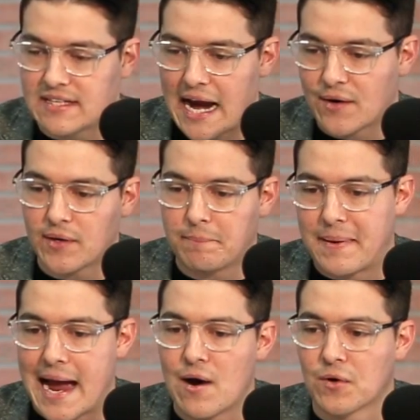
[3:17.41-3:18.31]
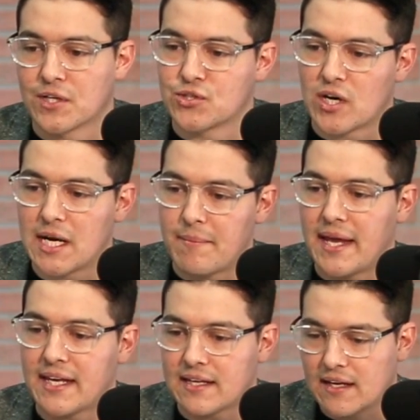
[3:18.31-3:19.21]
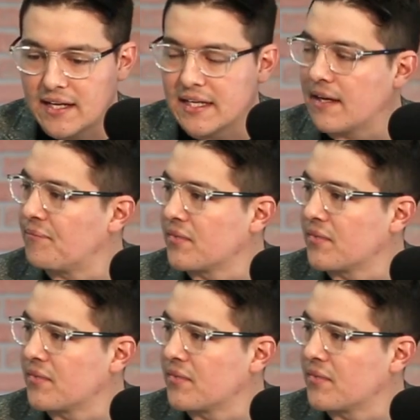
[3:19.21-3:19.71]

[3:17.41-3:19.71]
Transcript: tyrant power trying to make an